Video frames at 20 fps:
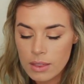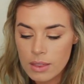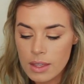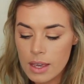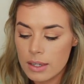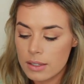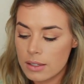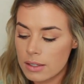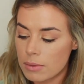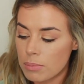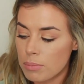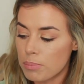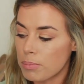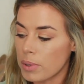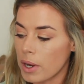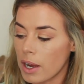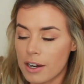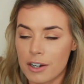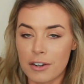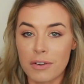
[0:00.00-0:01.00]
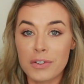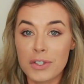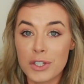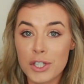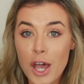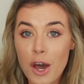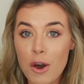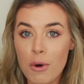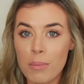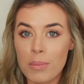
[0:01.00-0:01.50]
this bar of
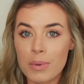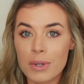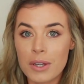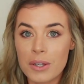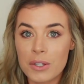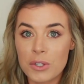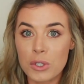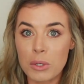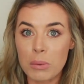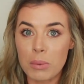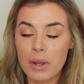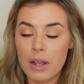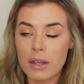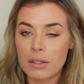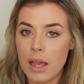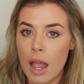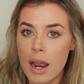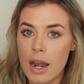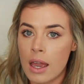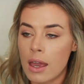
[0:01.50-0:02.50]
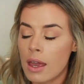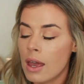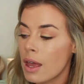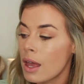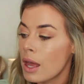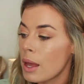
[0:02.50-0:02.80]
soap super exciting.